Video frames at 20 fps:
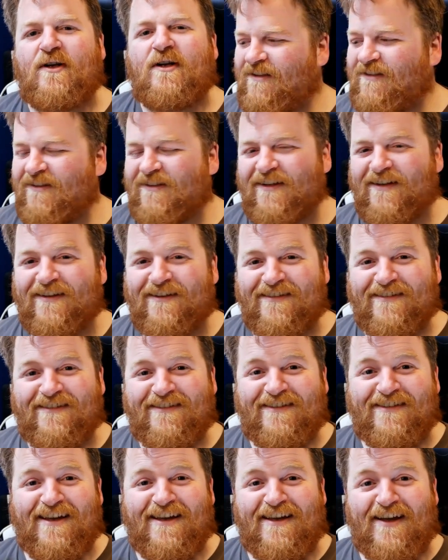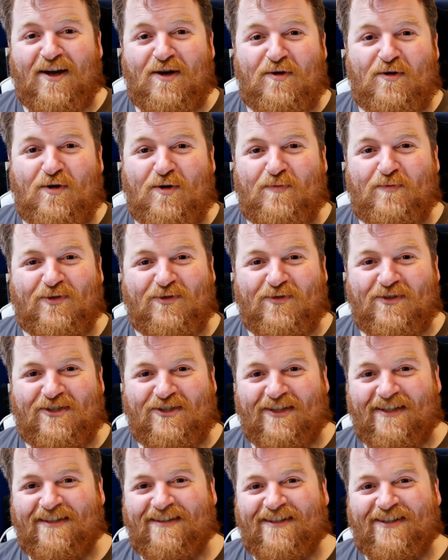And yeah, I hope you
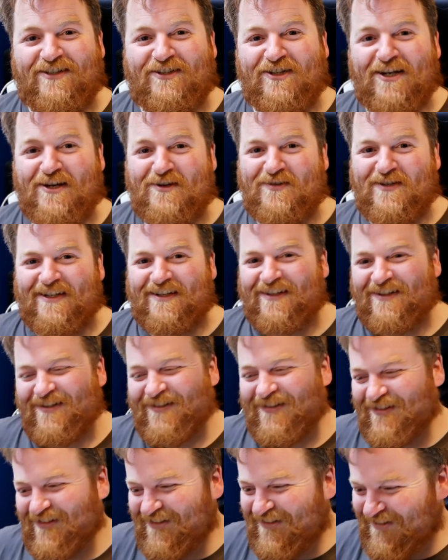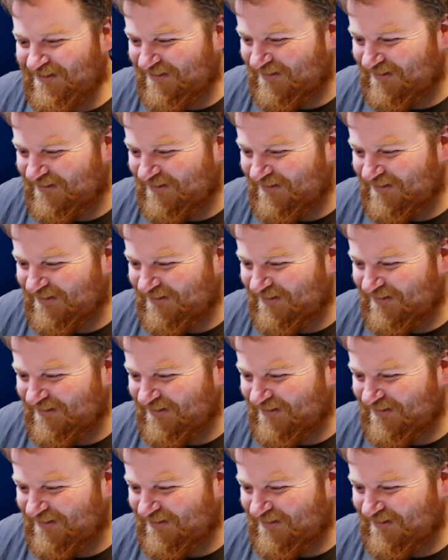enjoy the shout out.